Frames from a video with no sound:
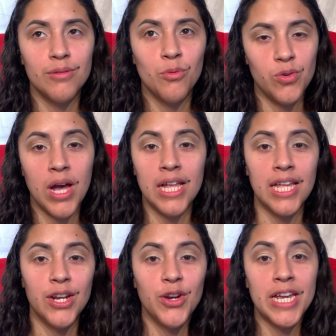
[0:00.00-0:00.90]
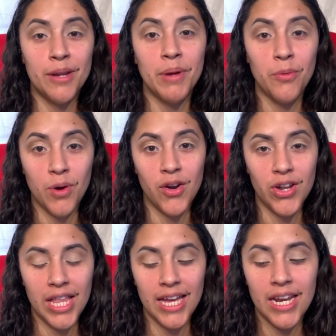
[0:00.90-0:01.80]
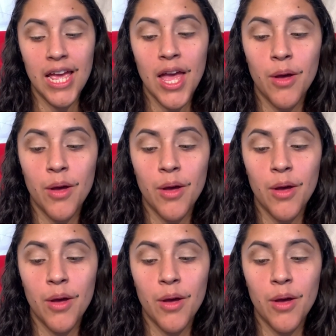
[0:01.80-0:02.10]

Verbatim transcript: the eyeliner in my waterline.